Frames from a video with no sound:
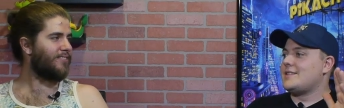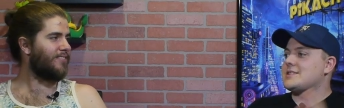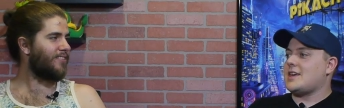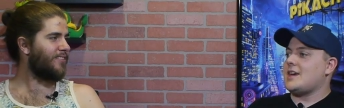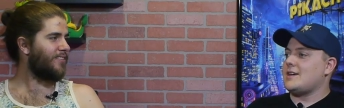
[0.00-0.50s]

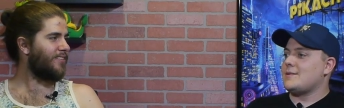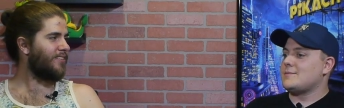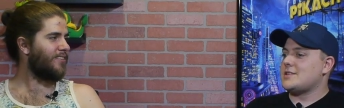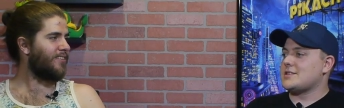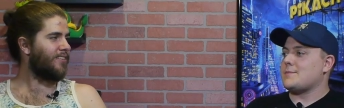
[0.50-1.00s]
Speaker 1: This
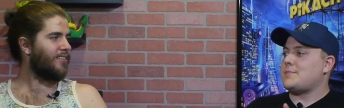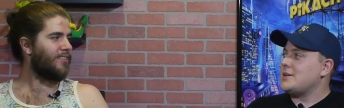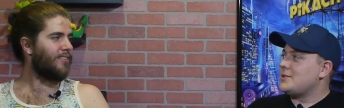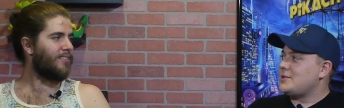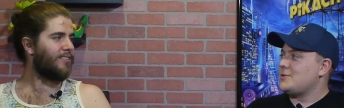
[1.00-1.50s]
game, does it
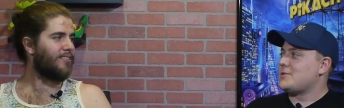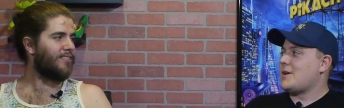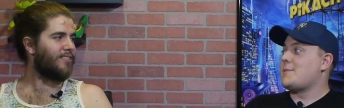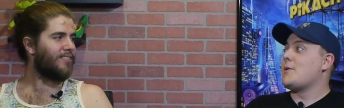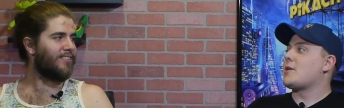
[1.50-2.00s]
appeal to you the
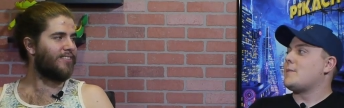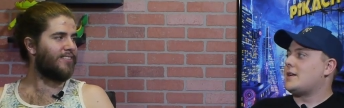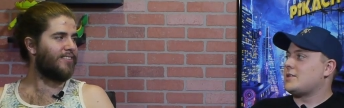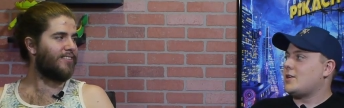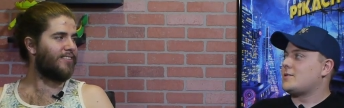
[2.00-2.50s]
way
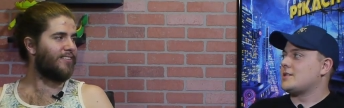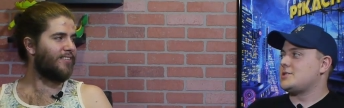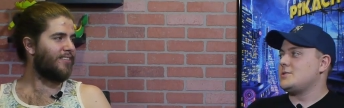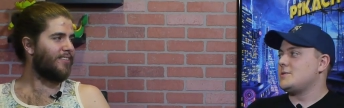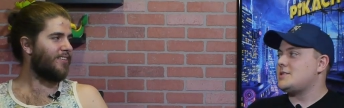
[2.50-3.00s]
Pokemon Go does?
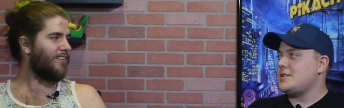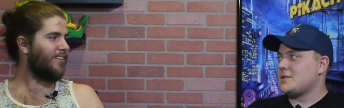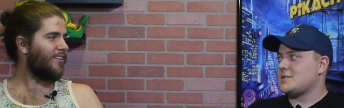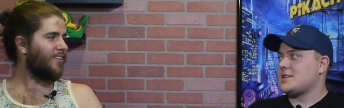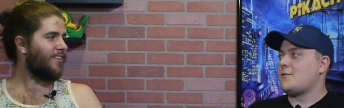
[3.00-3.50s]
Do you see
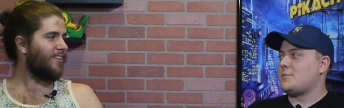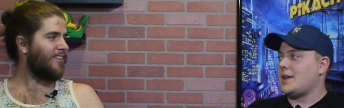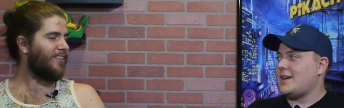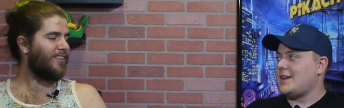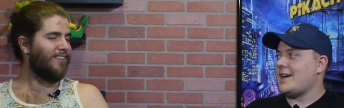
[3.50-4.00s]
yourself
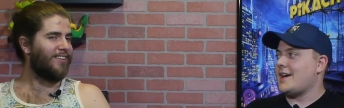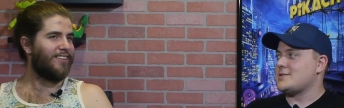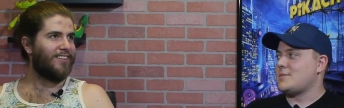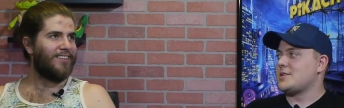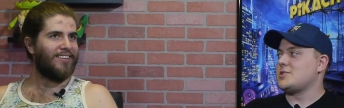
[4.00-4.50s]
playing it
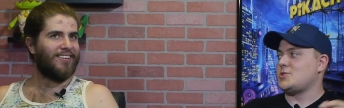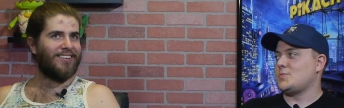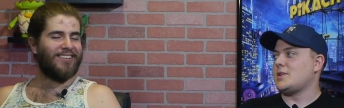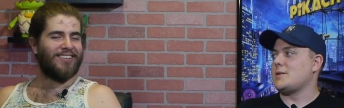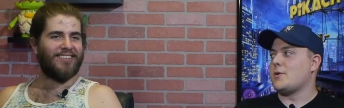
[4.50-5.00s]
as much as you
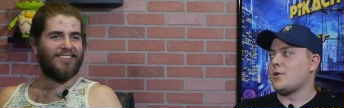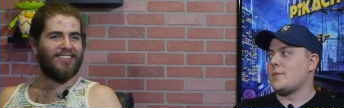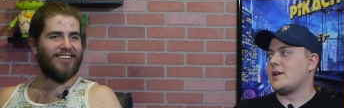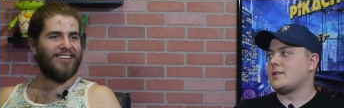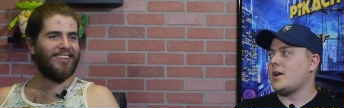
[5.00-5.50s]
play
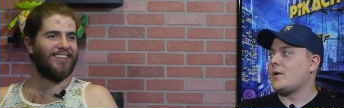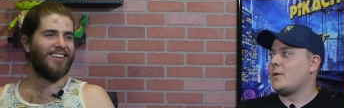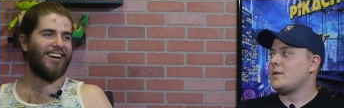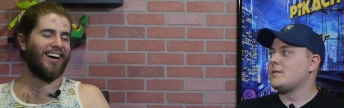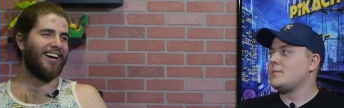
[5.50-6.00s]
Pokemon Go?
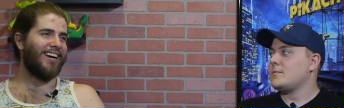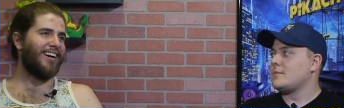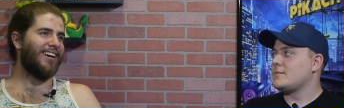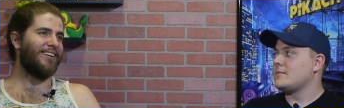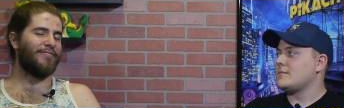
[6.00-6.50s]

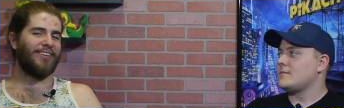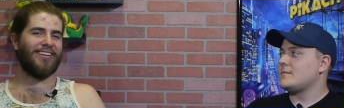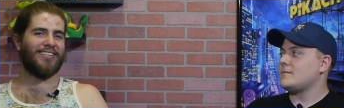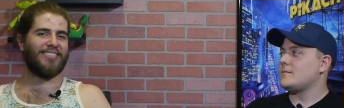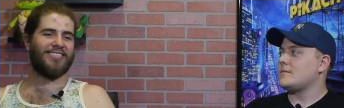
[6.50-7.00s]
Speaker 2: I feel
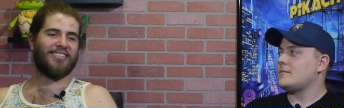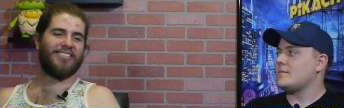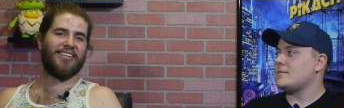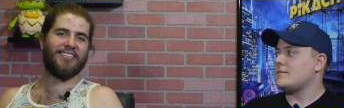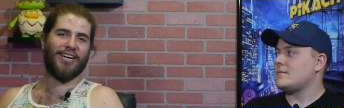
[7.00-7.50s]
like this is a
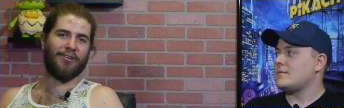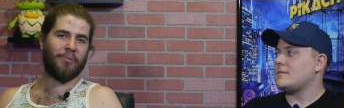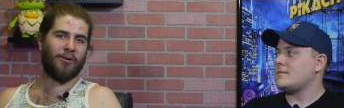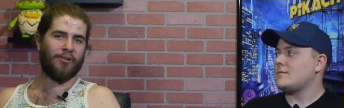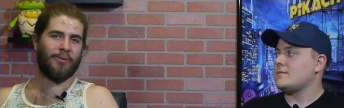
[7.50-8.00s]
sit down
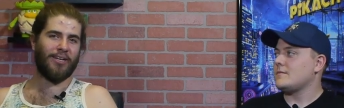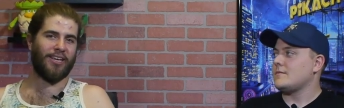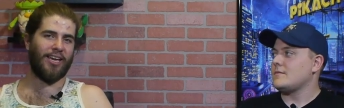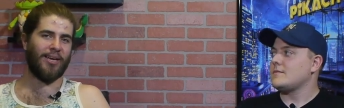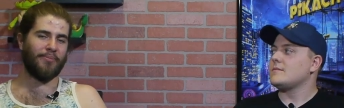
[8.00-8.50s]
Pokemon
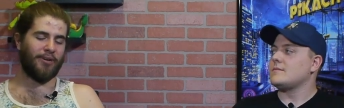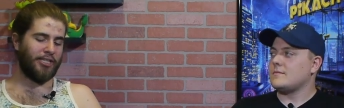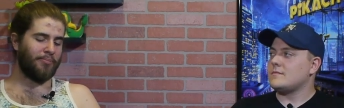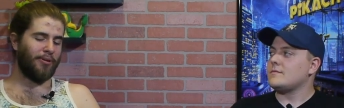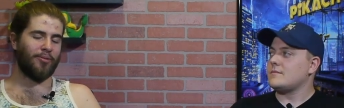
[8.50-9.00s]
game,
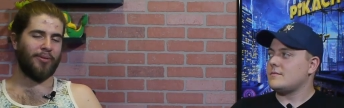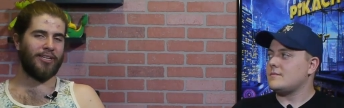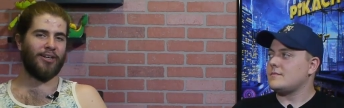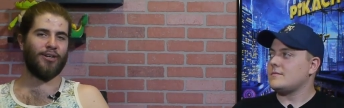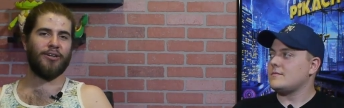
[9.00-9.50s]
whereas
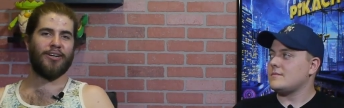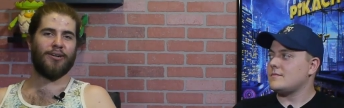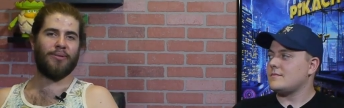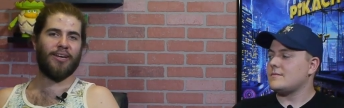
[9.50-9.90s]
Pokemon Go, you're going to